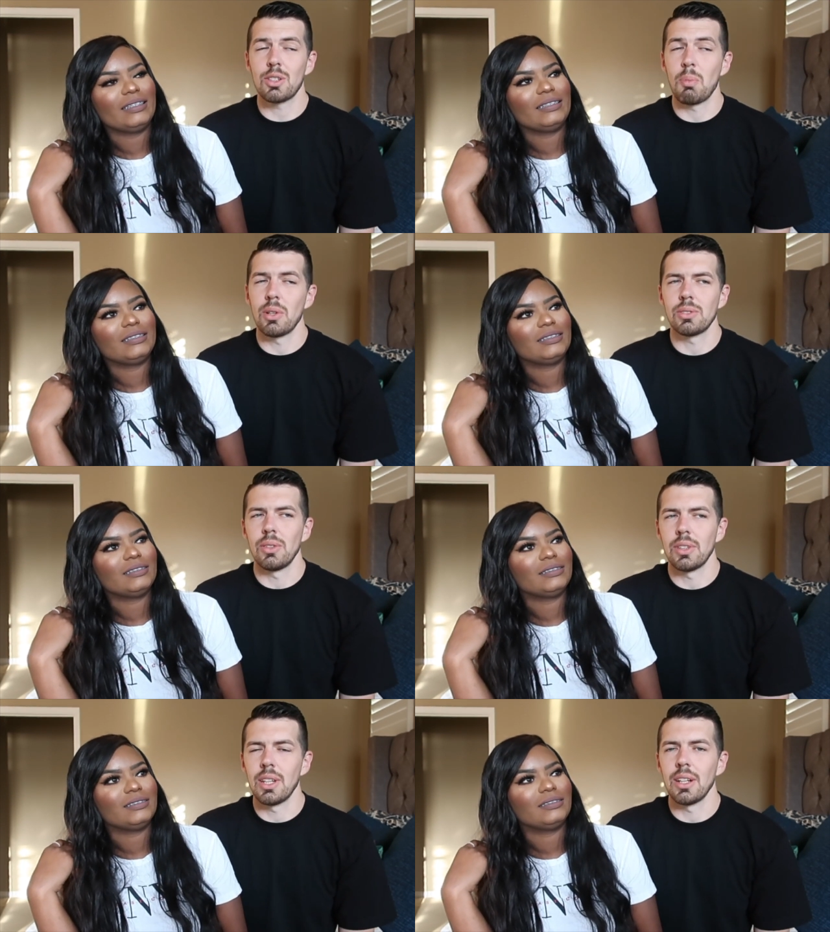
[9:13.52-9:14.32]
Speaker 1: just a
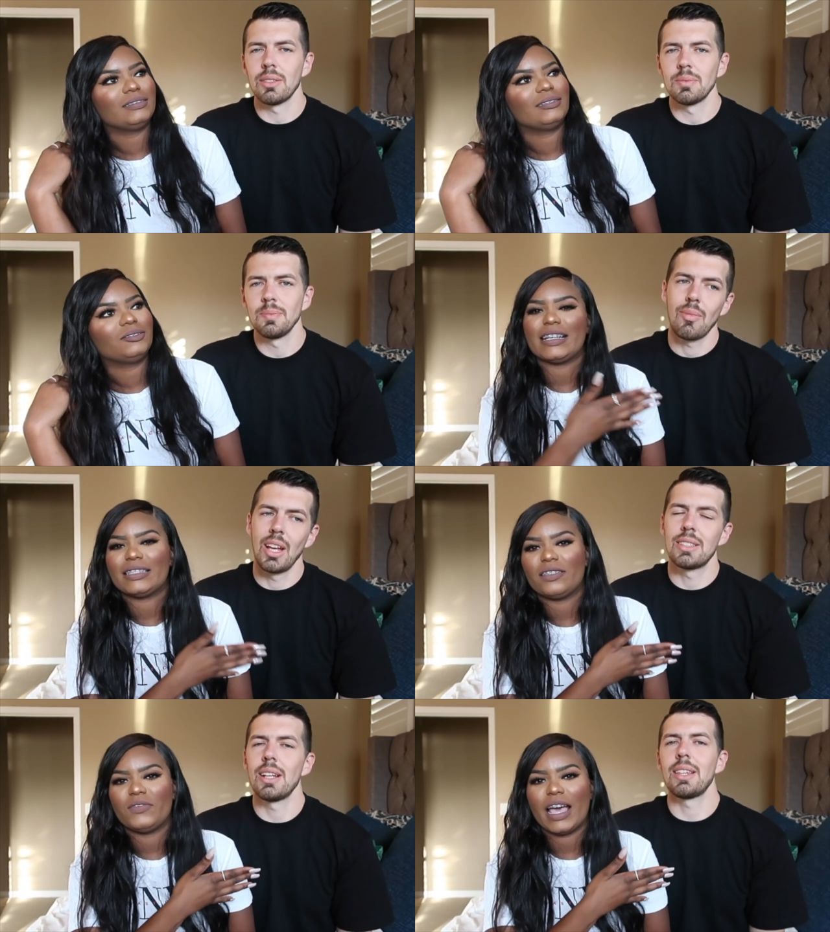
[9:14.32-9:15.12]
personal thing. it's,
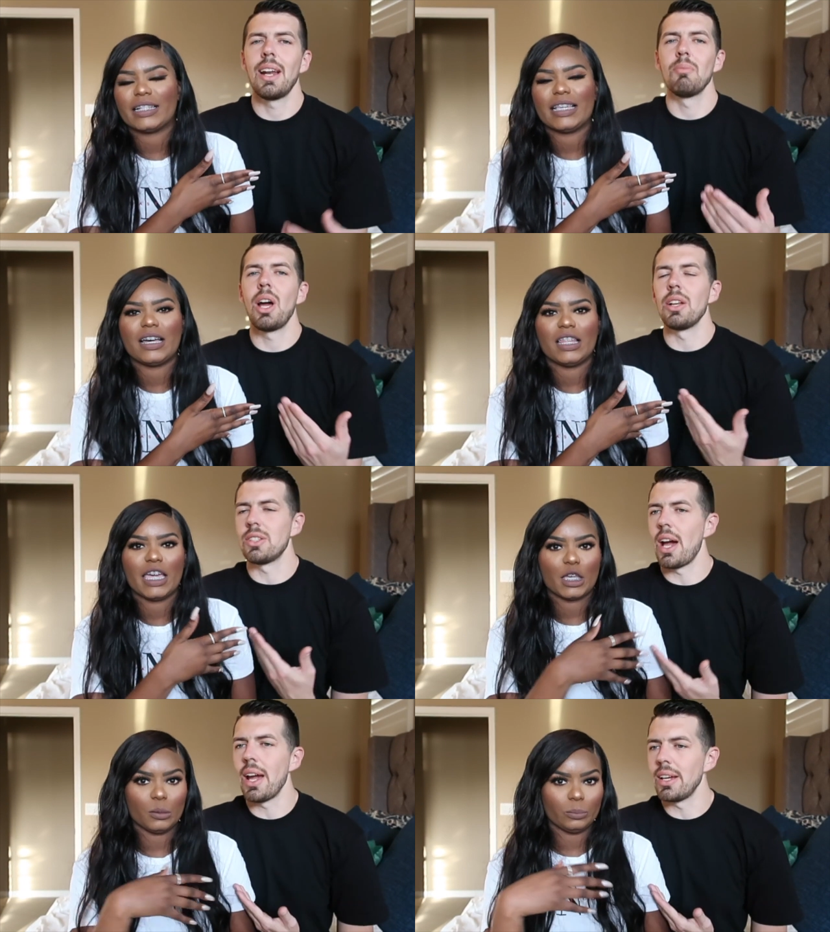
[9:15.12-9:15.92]
not that I'm not
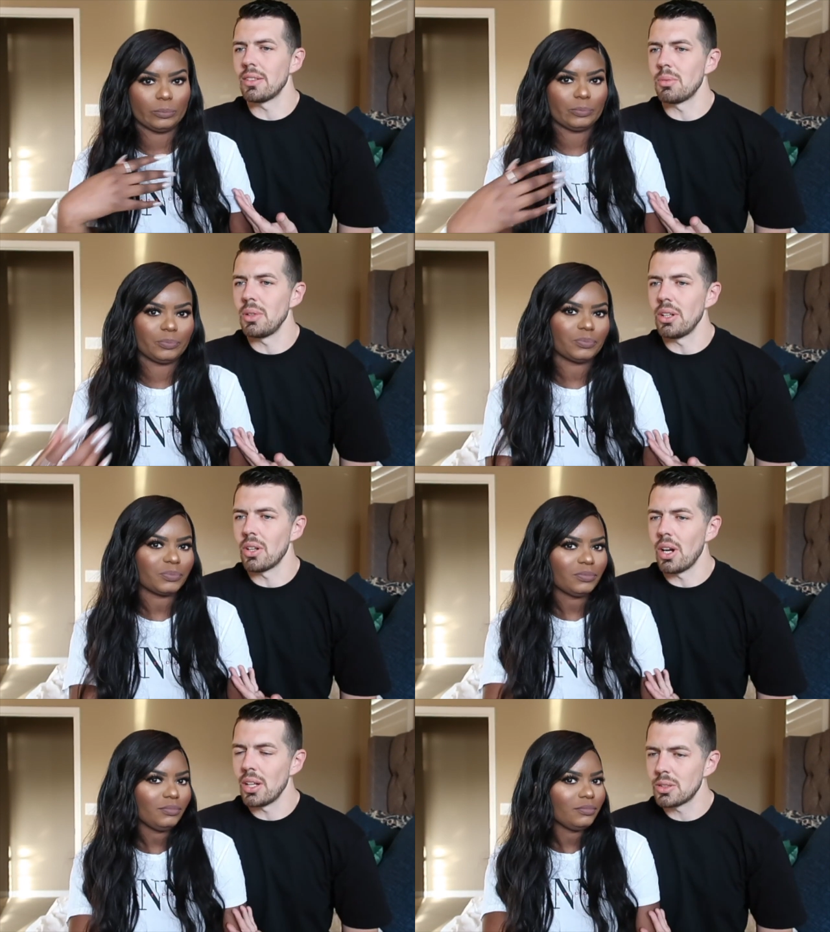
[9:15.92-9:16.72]
dying to be
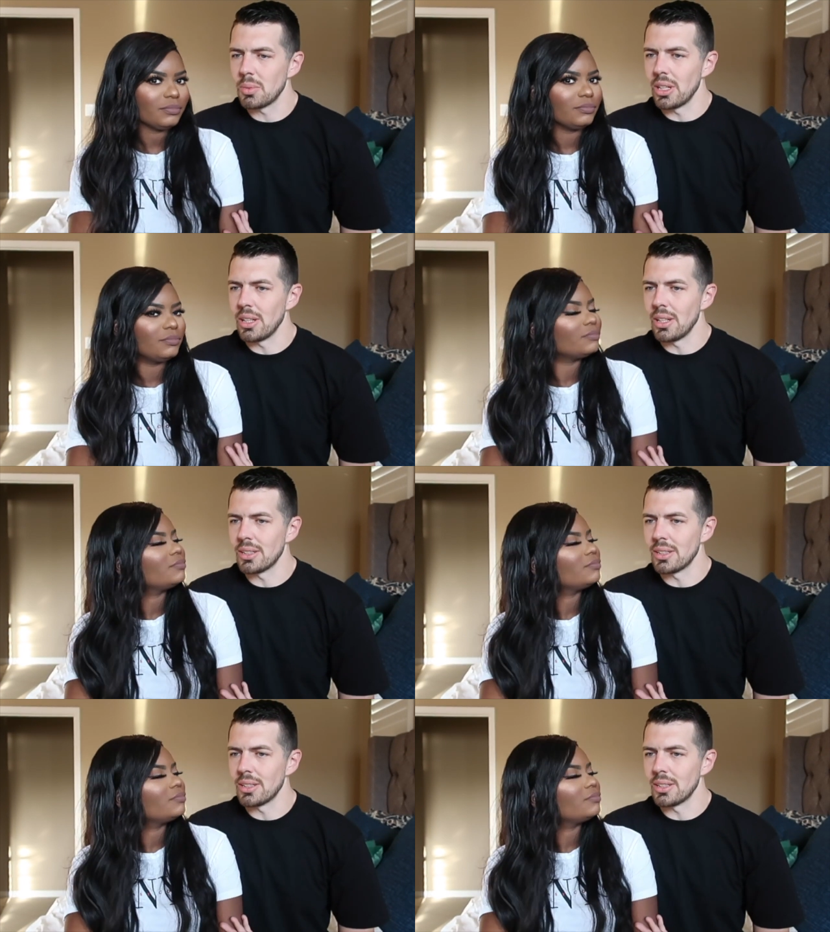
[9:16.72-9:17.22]
your husband.